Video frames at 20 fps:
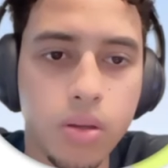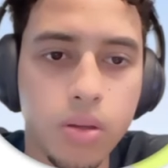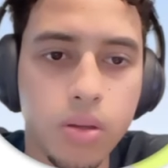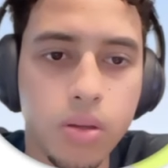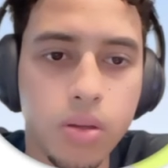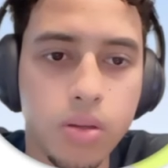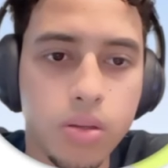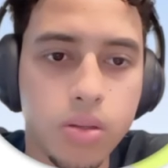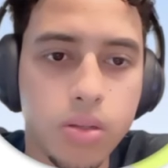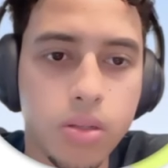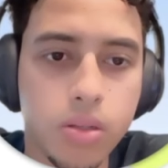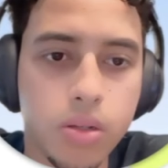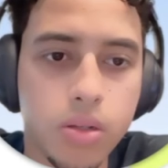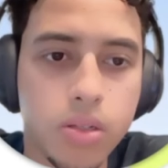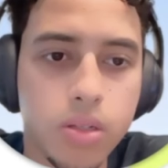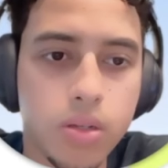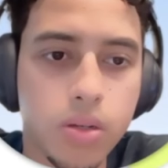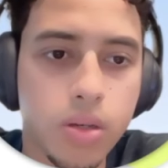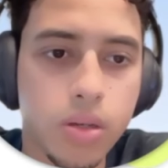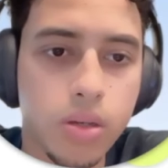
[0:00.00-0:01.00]
So let's
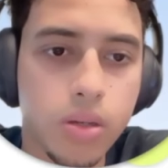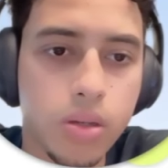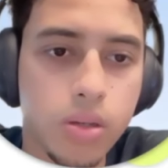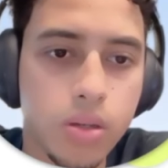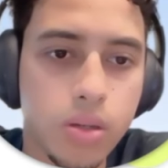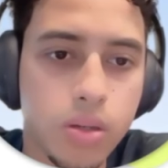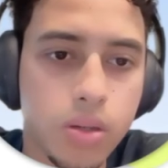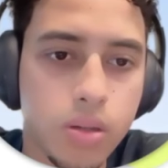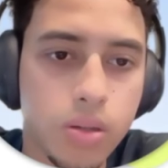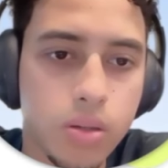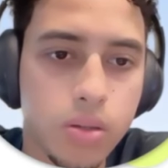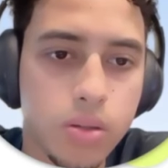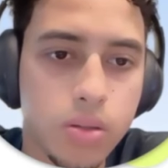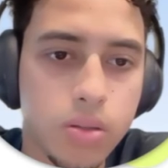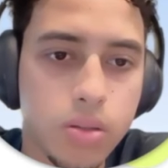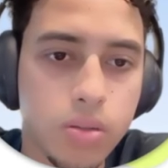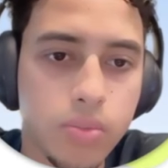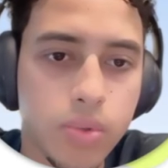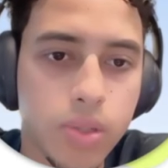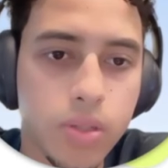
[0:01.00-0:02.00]
look at some
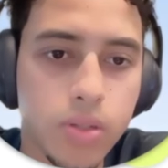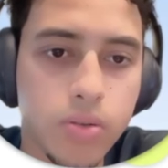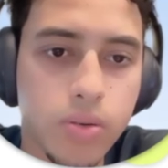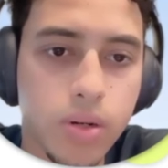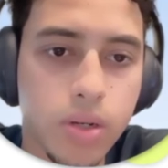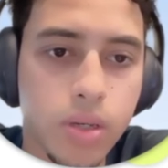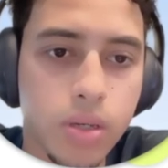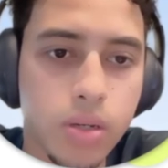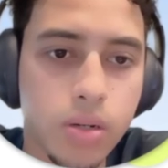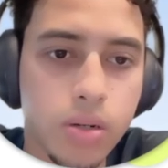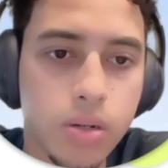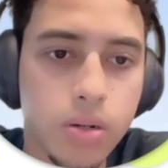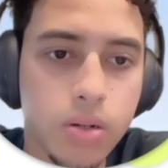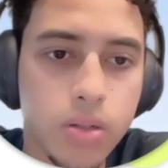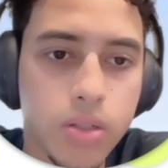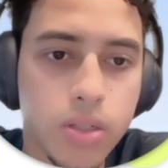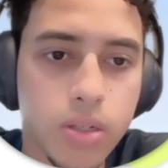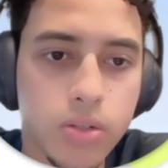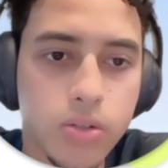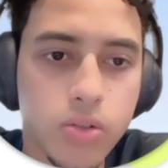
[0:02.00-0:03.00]
of these right here. It
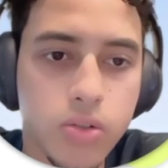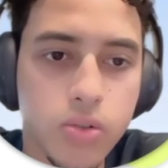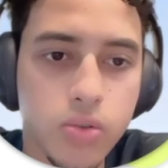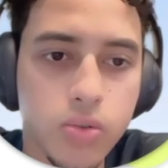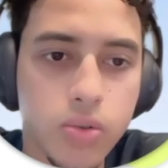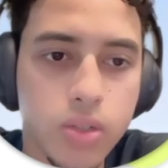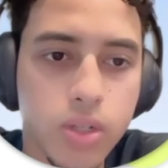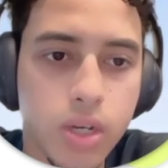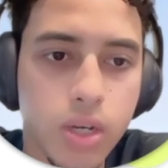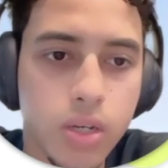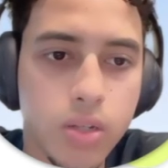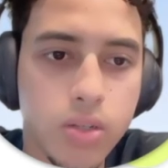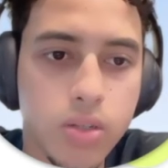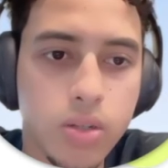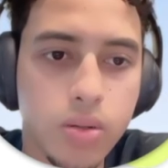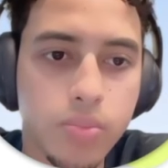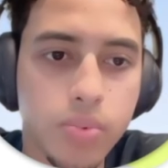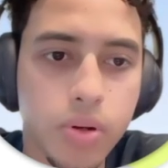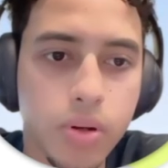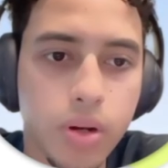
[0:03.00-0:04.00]
says 2 seconds to
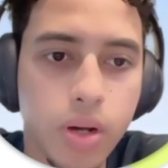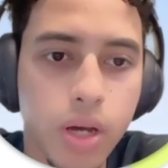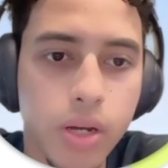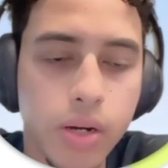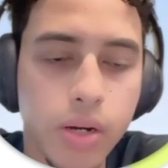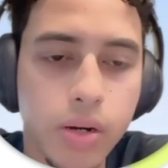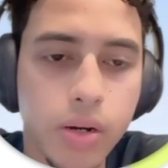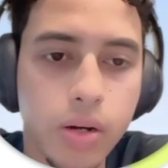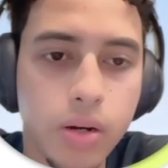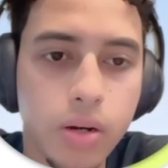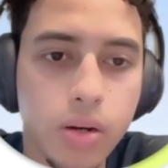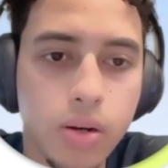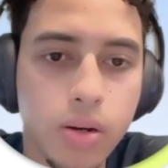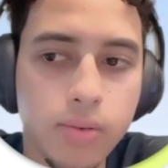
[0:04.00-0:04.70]
put on and off.